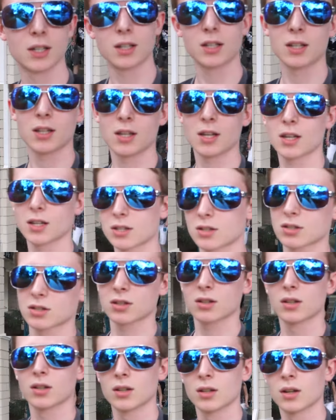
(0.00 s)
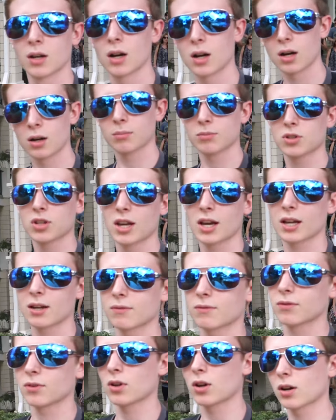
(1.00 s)
Yes. Um, so yeah, I
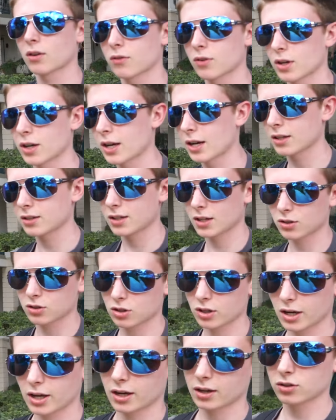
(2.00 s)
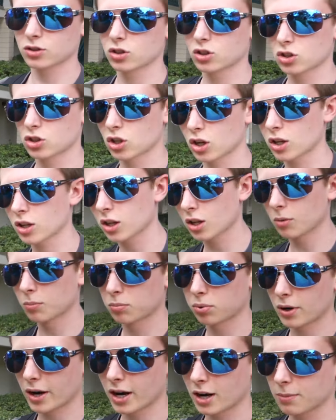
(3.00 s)
didn't vlog for you guys yesterday. Just took a little
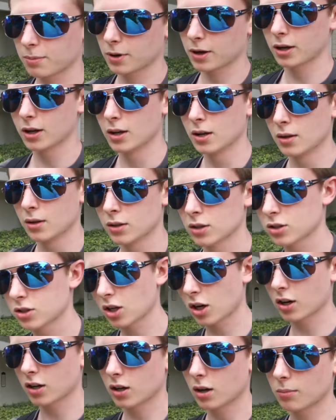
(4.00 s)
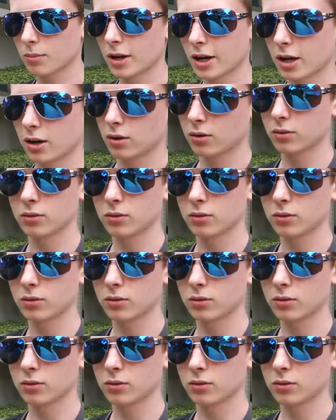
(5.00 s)
break, but starting up now.